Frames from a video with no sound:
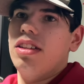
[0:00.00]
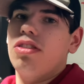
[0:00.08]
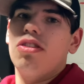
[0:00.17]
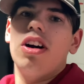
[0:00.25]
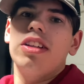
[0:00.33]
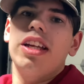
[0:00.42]

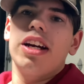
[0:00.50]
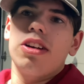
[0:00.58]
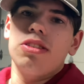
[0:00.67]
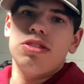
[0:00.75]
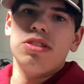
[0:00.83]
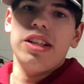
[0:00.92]
rod that
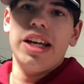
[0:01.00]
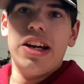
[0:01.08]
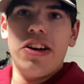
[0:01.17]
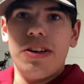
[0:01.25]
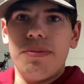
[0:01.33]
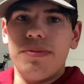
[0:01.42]
goes through the
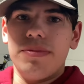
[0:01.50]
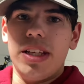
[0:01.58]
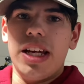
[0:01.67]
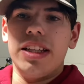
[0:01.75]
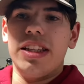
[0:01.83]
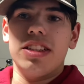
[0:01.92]
A-arm.
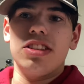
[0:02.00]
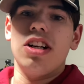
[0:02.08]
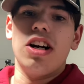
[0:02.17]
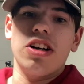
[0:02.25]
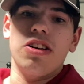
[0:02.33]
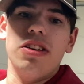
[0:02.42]
Yeah, that thing's
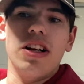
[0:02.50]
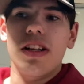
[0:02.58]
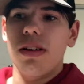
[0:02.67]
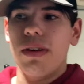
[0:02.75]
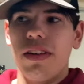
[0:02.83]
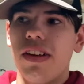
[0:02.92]
taco.
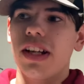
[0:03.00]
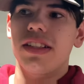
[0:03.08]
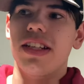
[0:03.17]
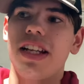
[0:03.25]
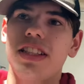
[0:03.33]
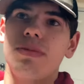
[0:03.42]
Luckily we have like 10